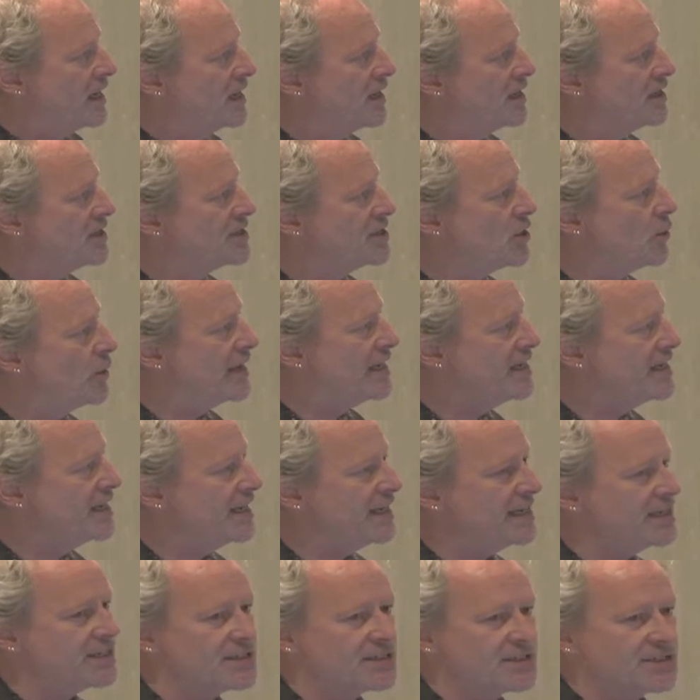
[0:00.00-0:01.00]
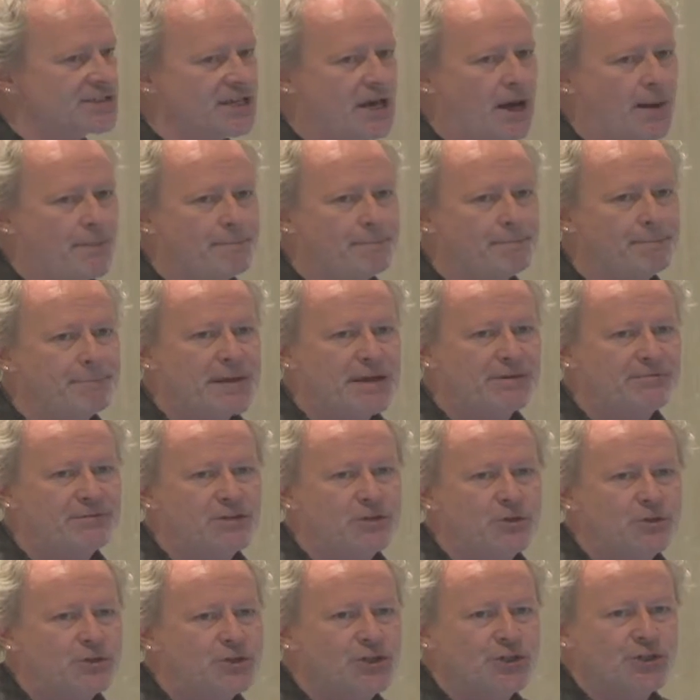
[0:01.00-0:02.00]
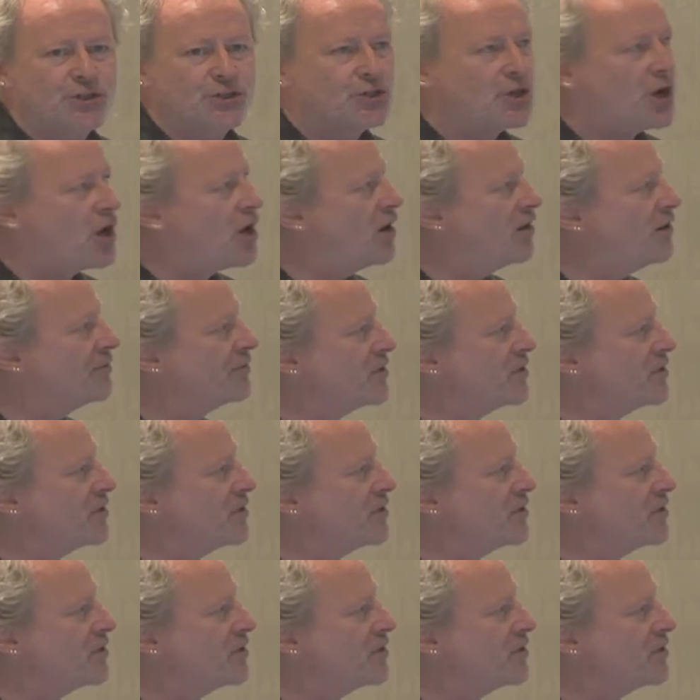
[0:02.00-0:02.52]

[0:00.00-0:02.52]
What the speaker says: So we need some evolution of